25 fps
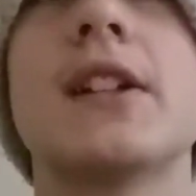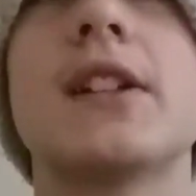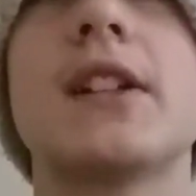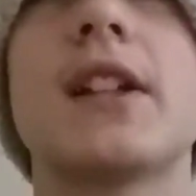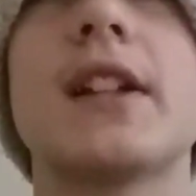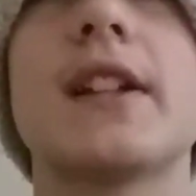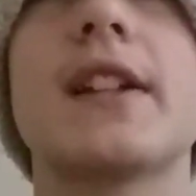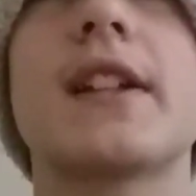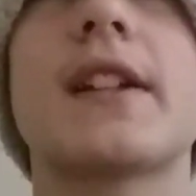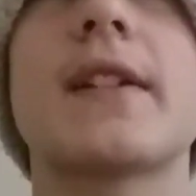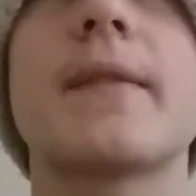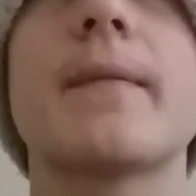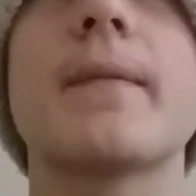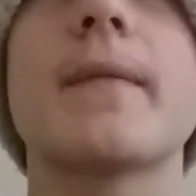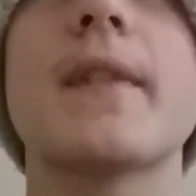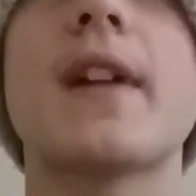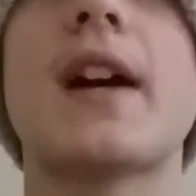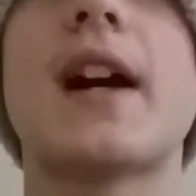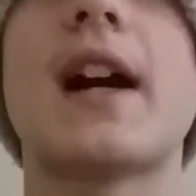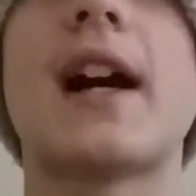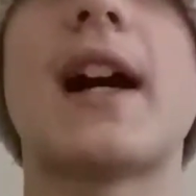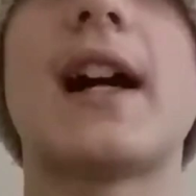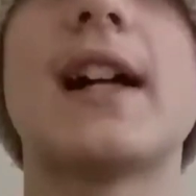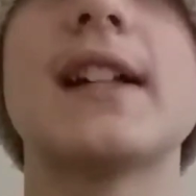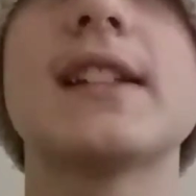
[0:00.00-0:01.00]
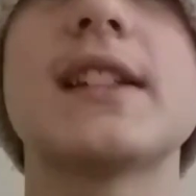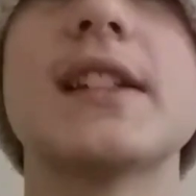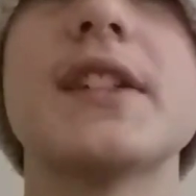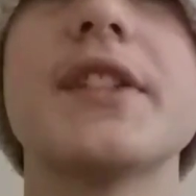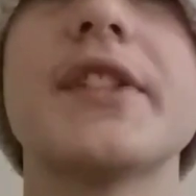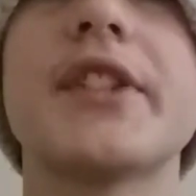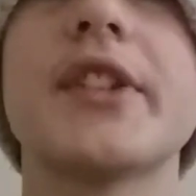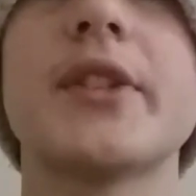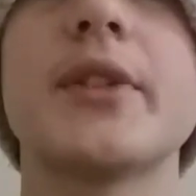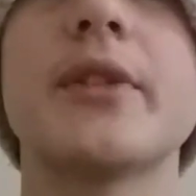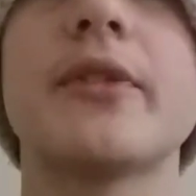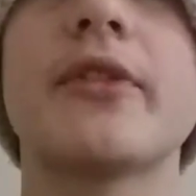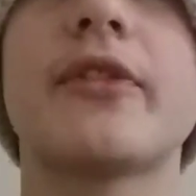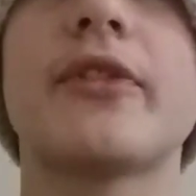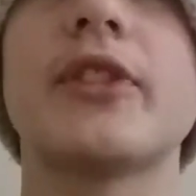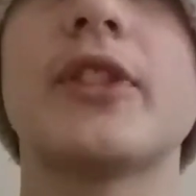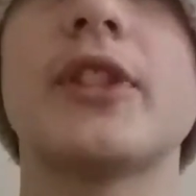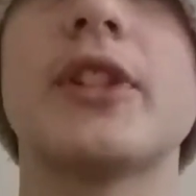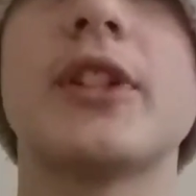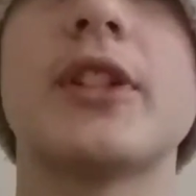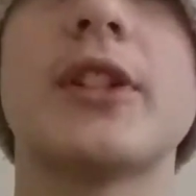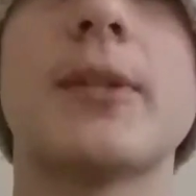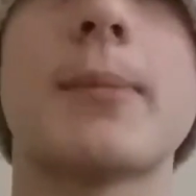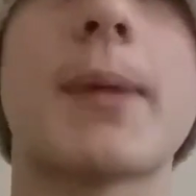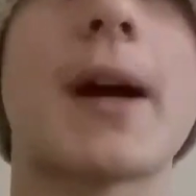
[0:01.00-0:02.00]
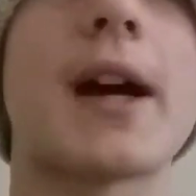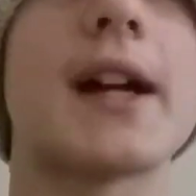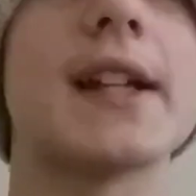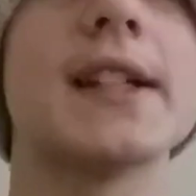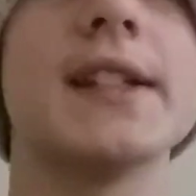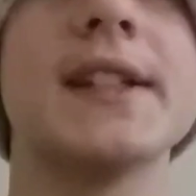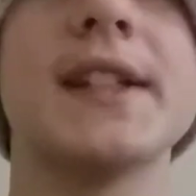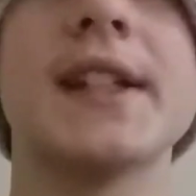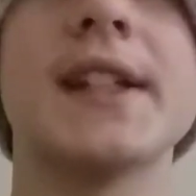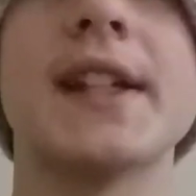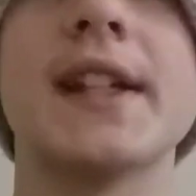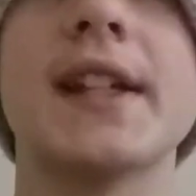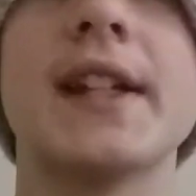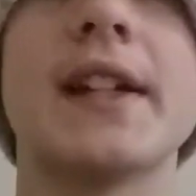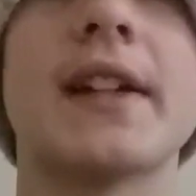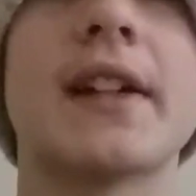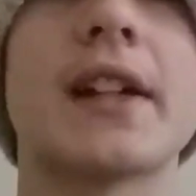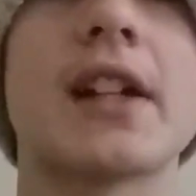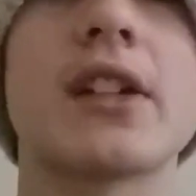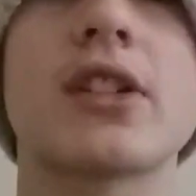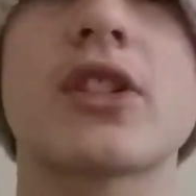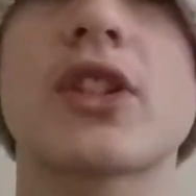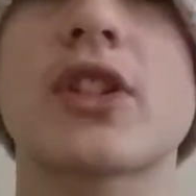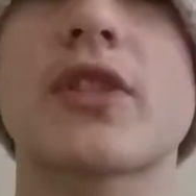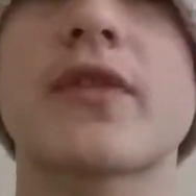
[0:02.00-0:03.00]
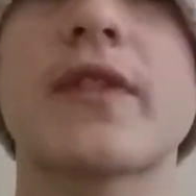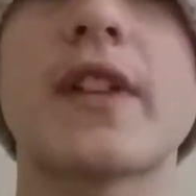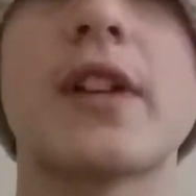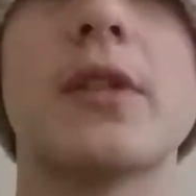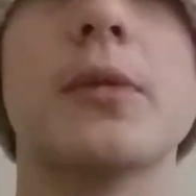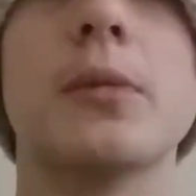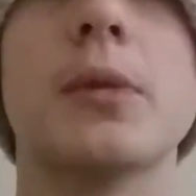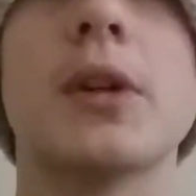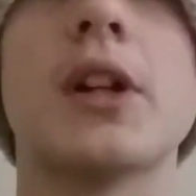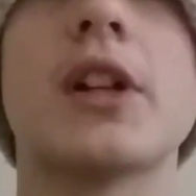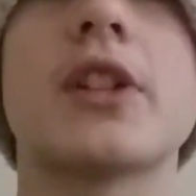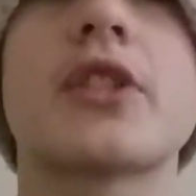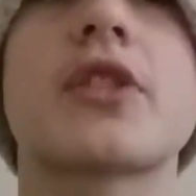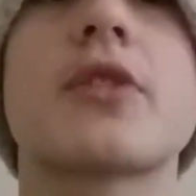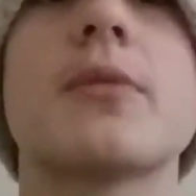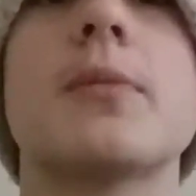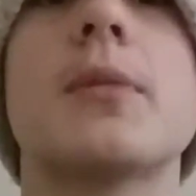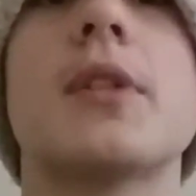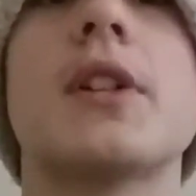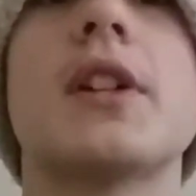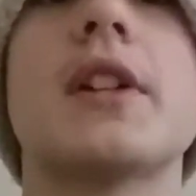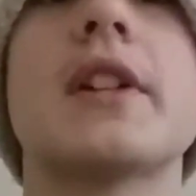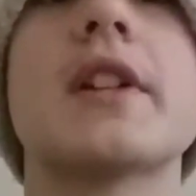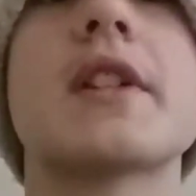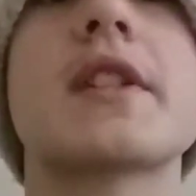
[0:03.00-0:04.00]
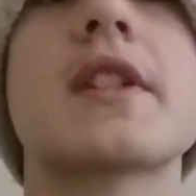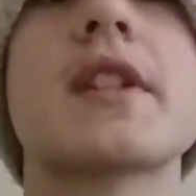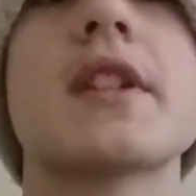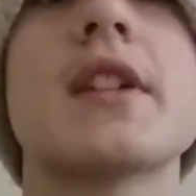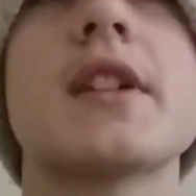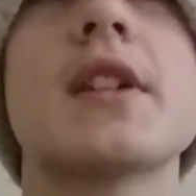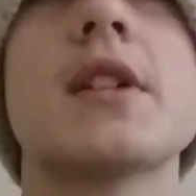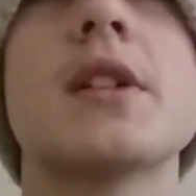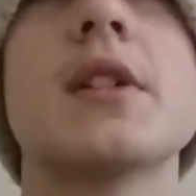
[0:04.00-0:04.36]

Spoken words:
Like, I didn't do it for about a year and I just felt worse and worse.